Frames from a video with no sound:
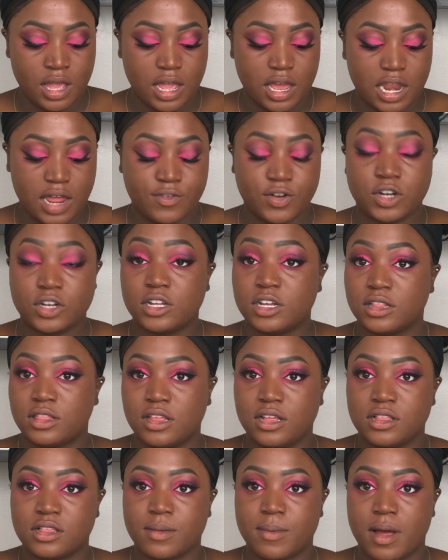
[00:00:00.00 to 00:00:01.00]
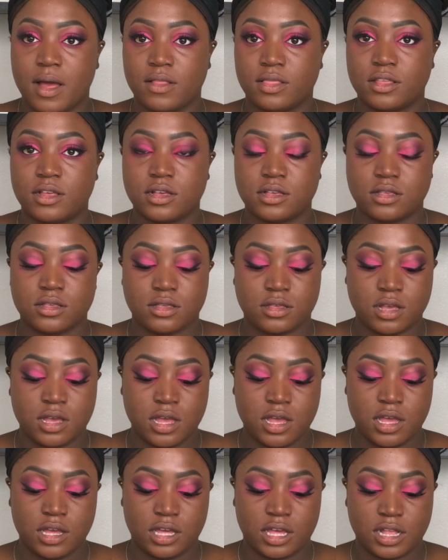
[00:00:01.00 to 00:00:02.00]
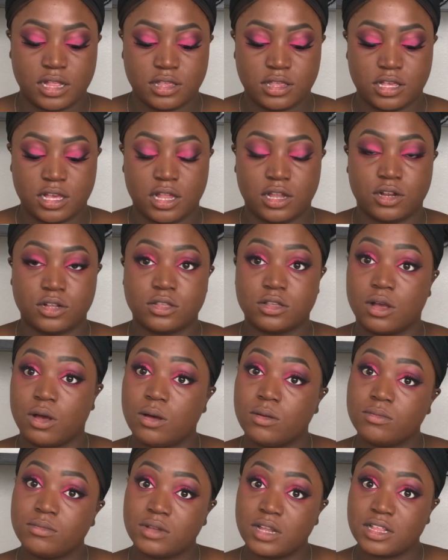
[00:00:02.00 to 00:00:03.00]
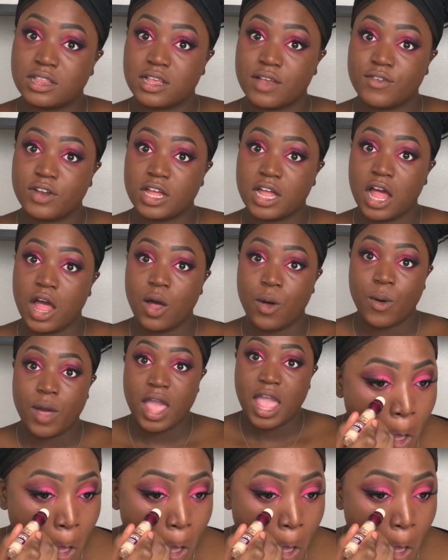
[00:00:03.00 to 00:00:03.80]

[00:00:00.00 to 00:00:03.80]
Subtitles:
And I've heard good things about this concealer, so let's give it a go.